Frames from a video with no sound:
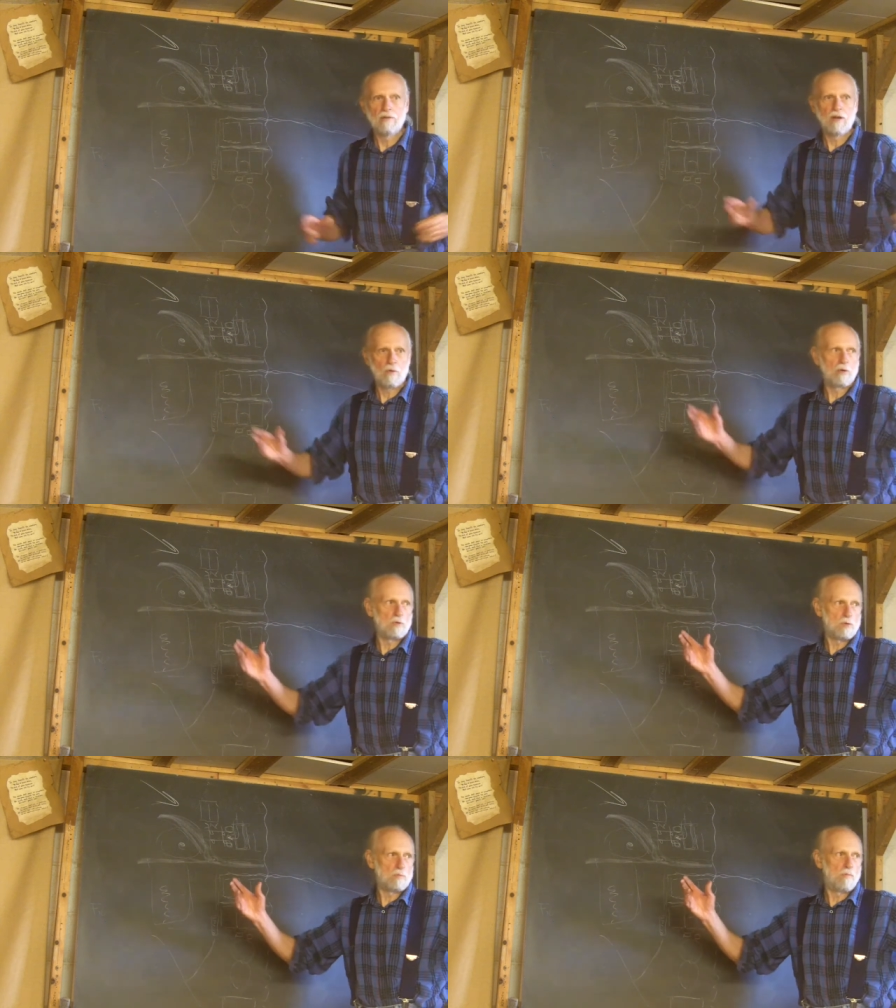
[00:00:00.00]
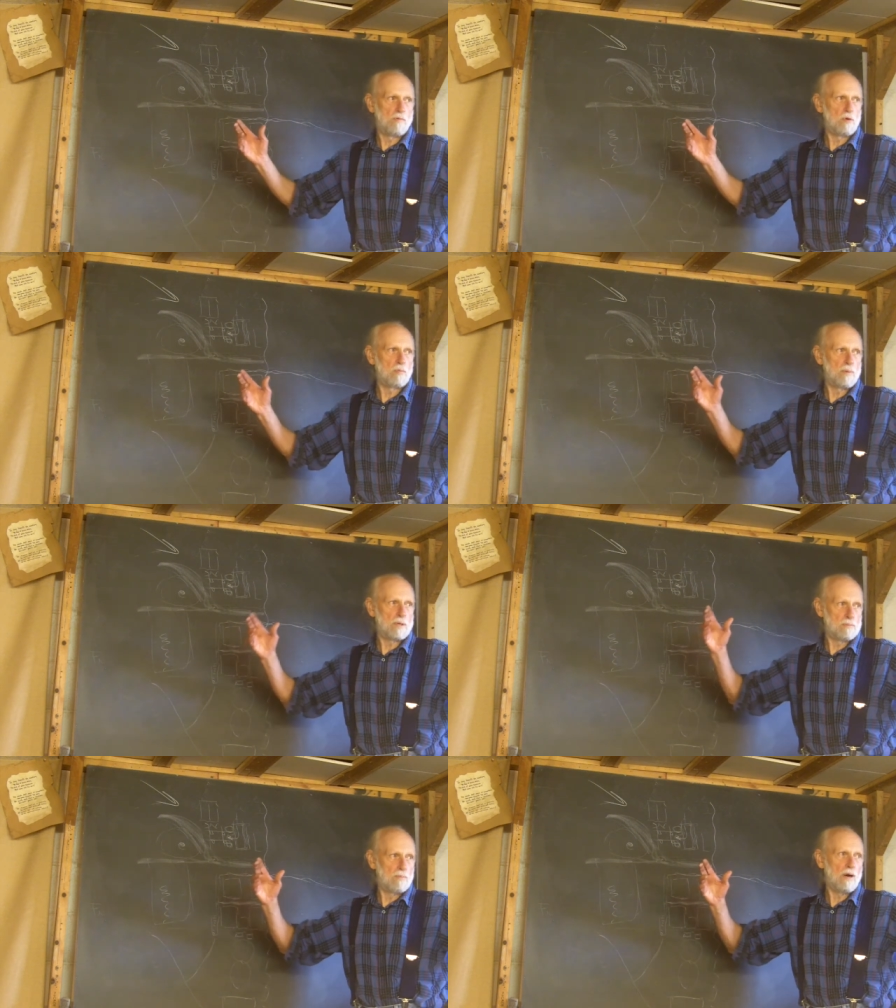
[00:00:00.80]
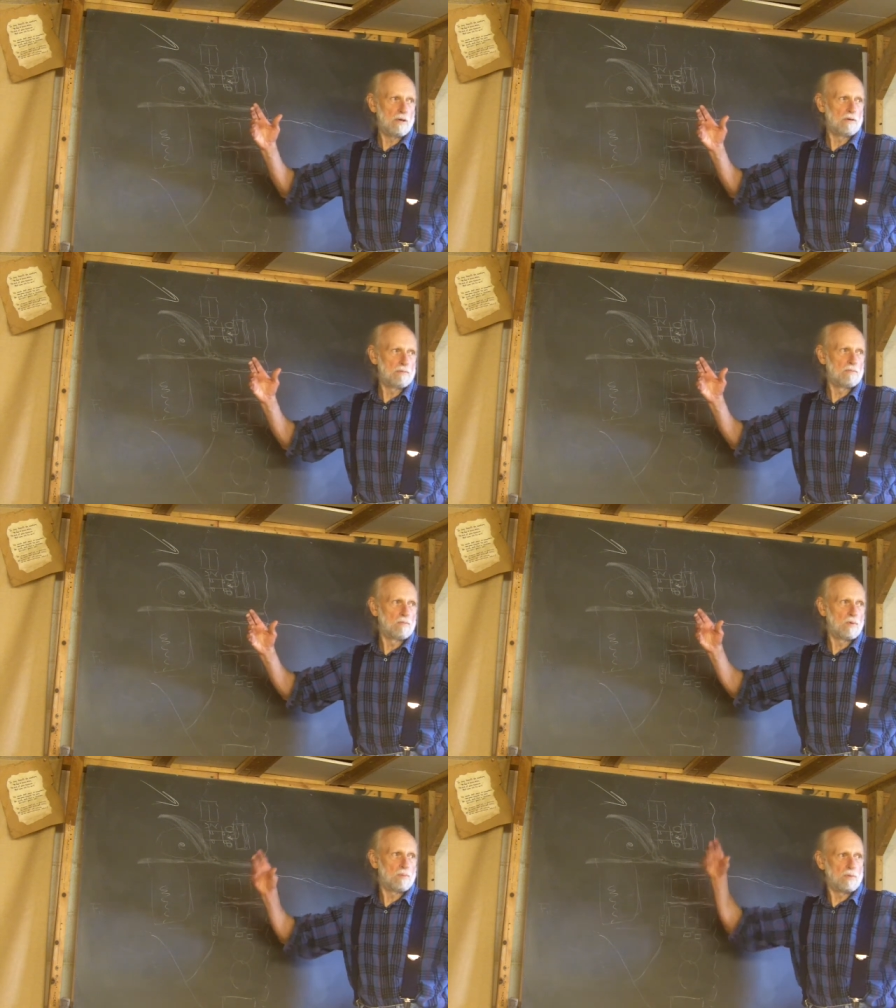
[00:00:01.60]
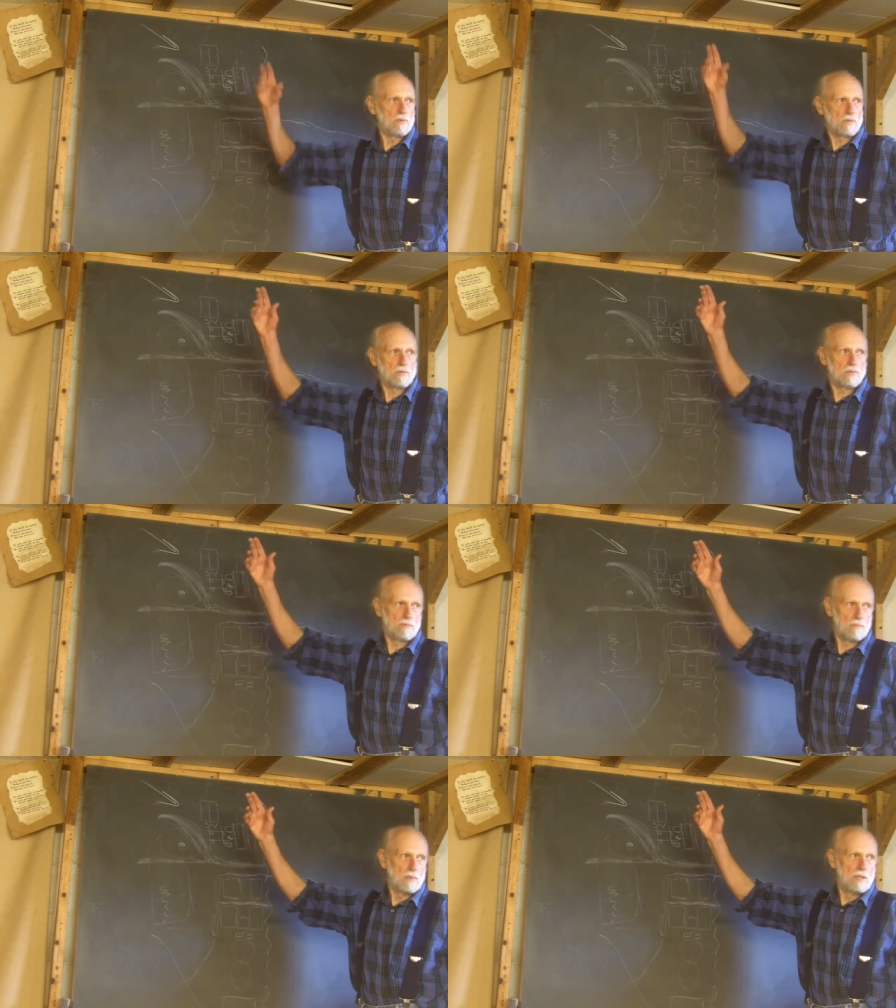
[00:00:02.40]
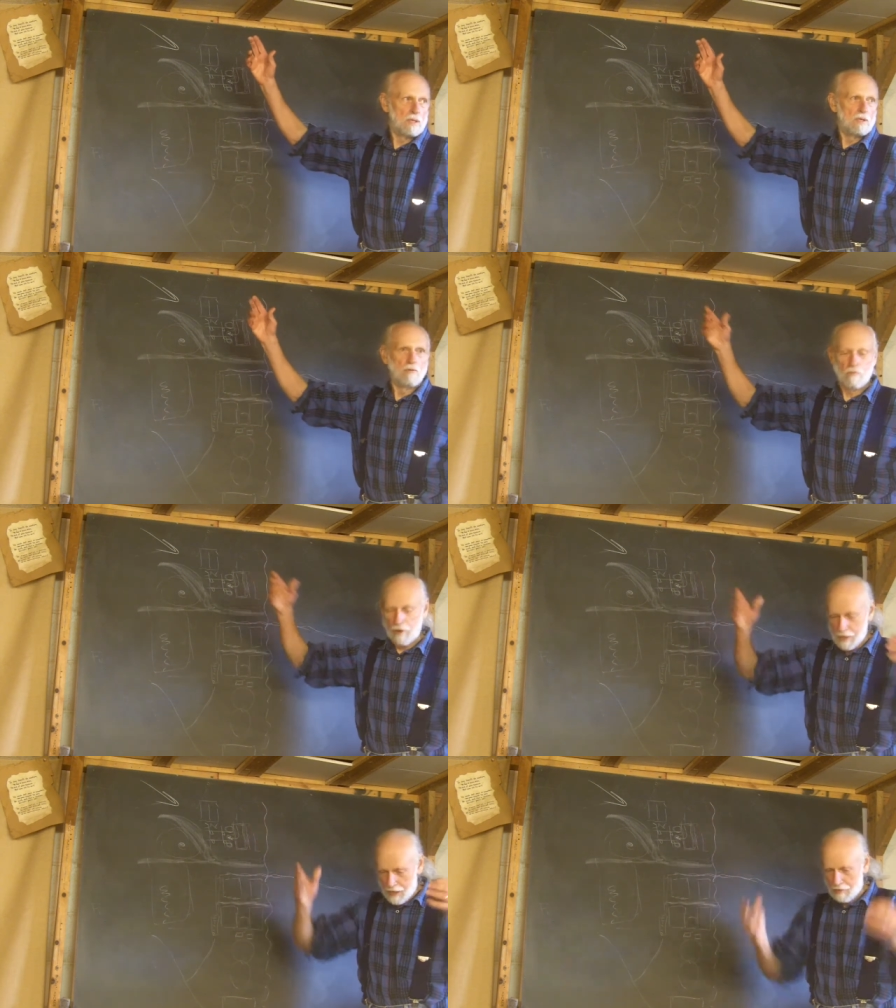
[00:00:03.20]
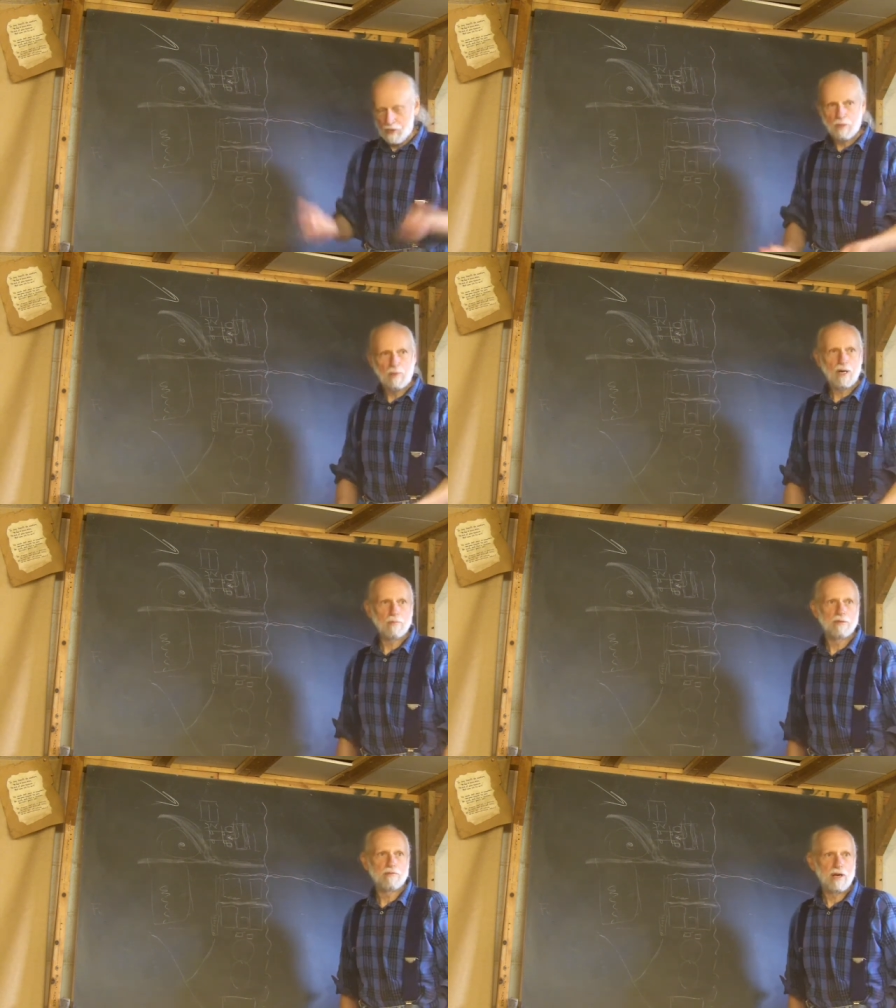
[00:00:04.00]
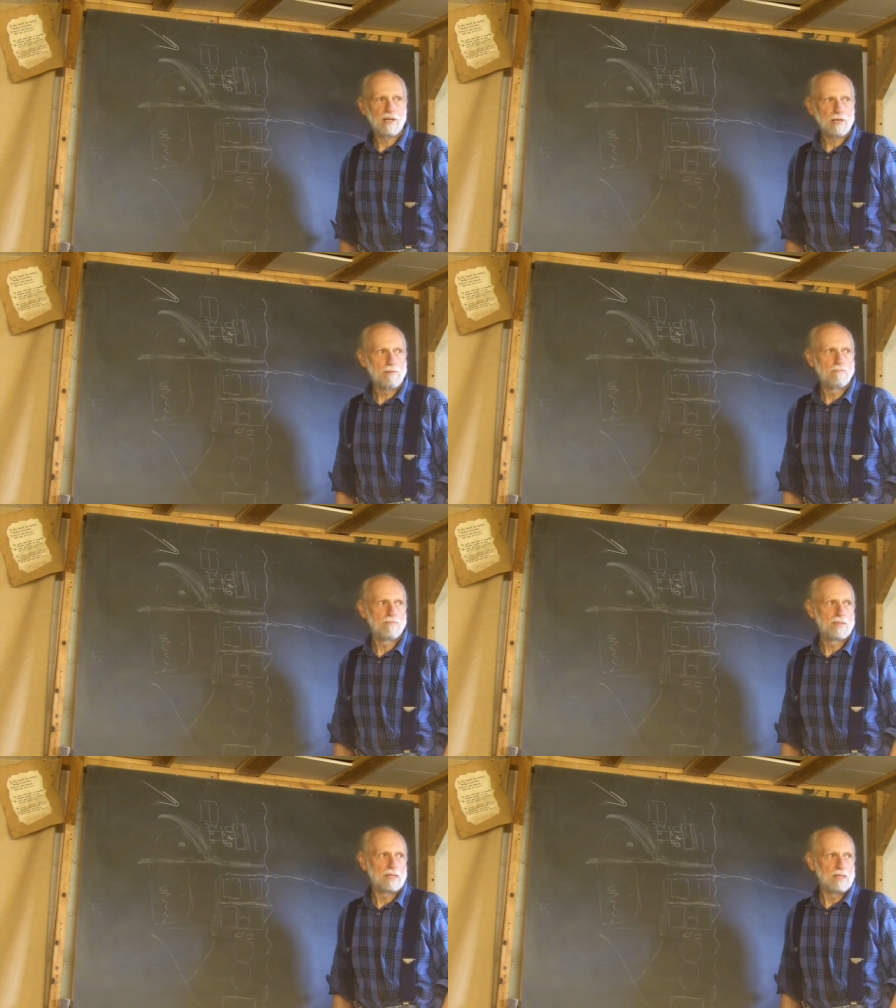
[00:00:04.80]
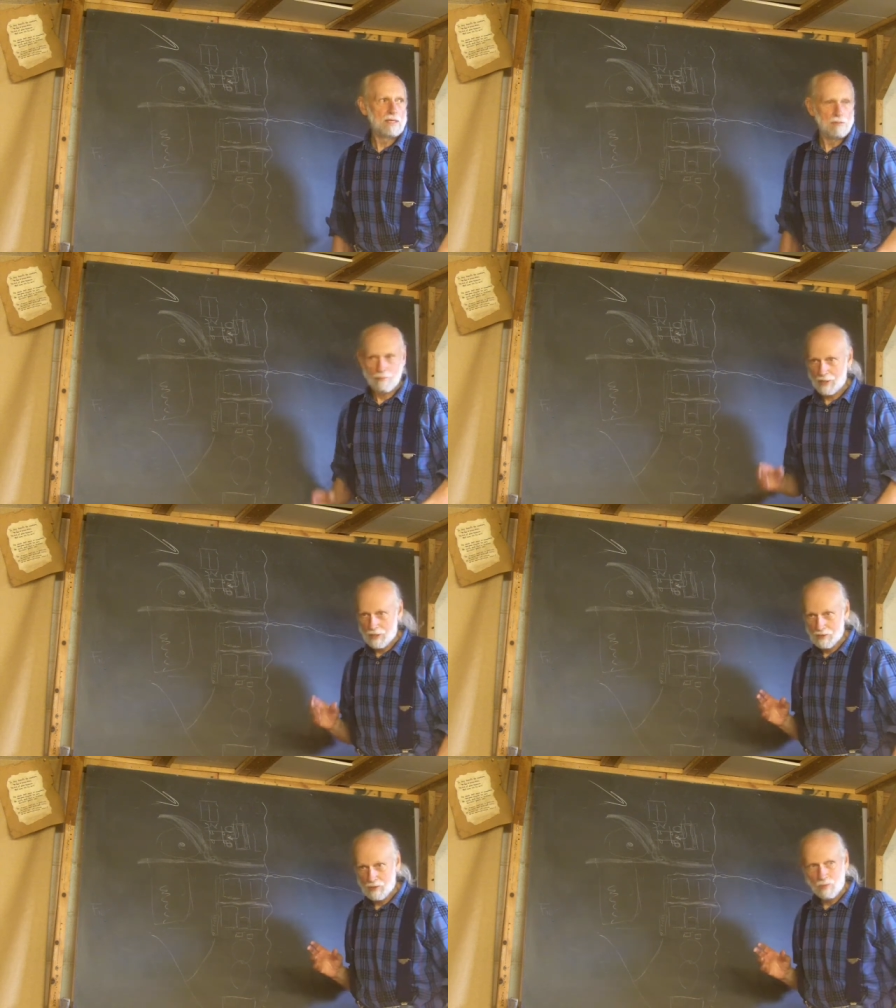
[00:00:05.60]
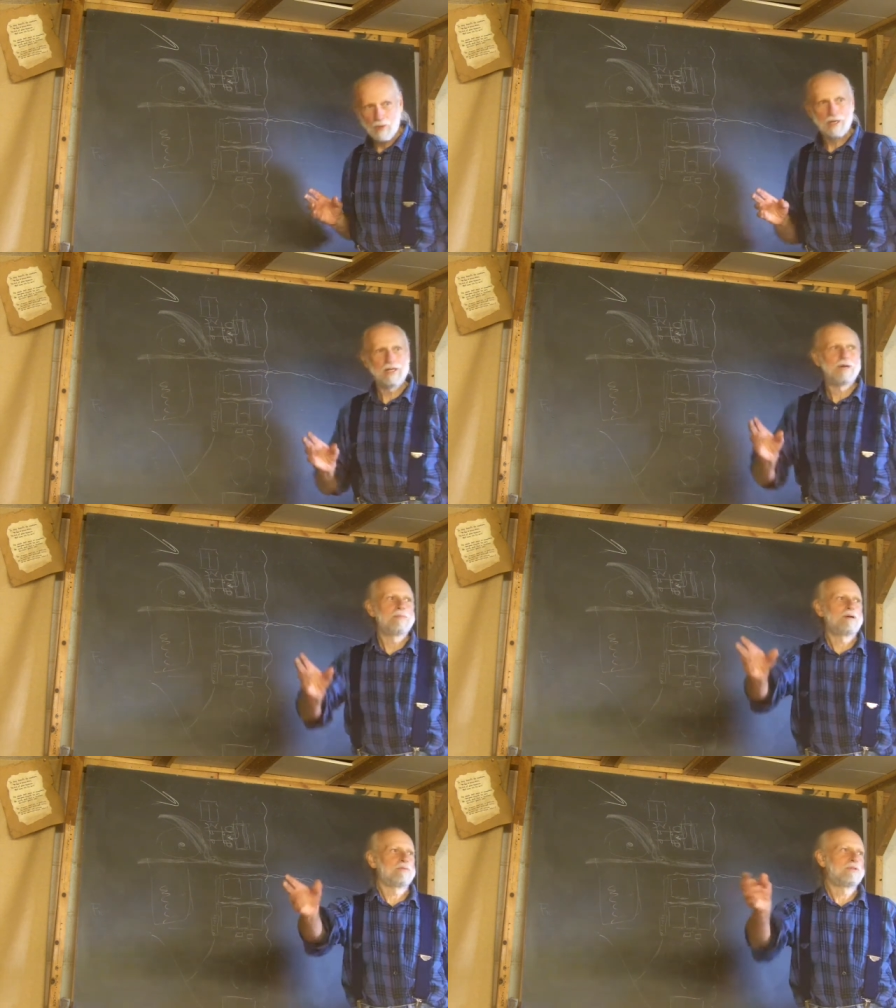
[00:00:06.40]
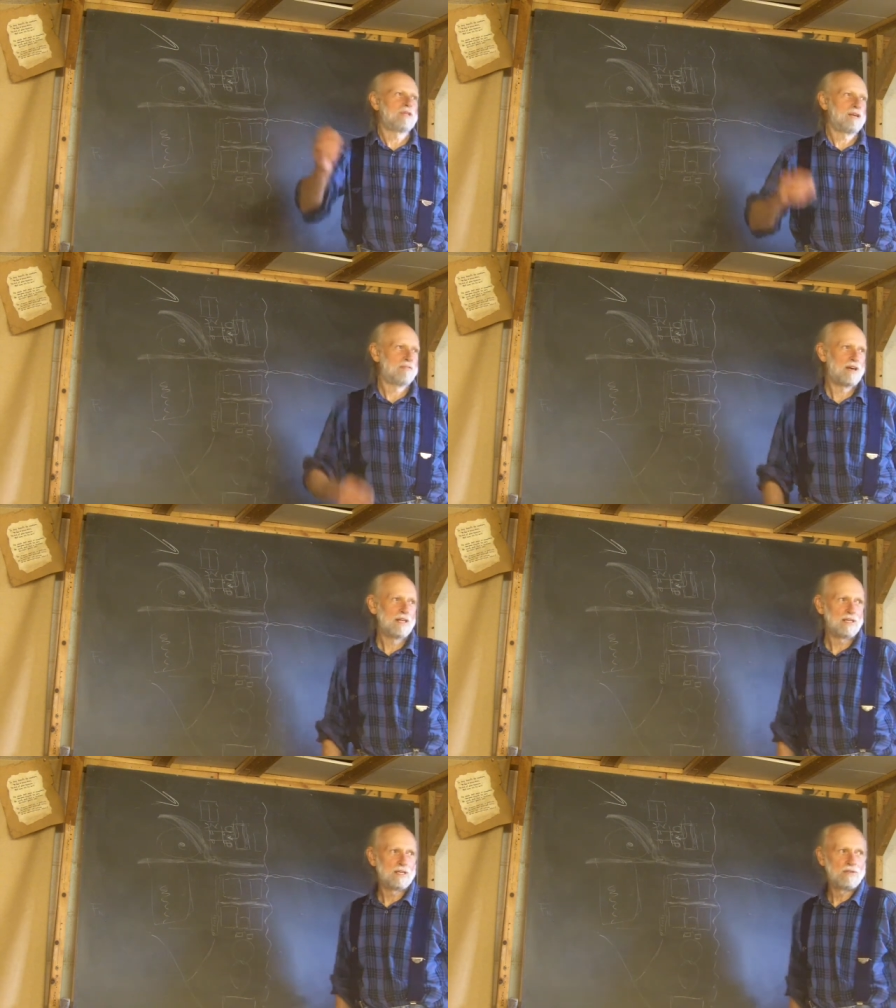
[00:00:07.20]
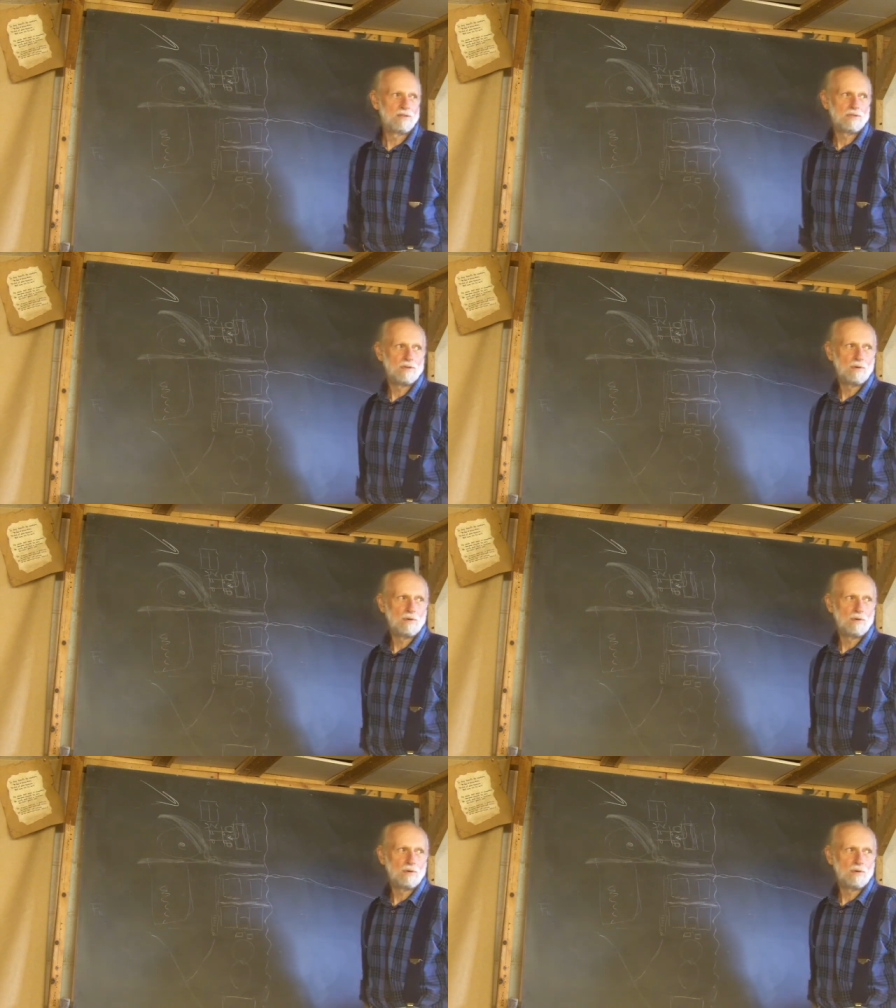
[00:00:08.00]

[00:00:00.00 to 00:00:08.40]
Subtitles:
They've got one of those real big modern windmills right down in the bottom of the valley, because the wind coming up through that valley is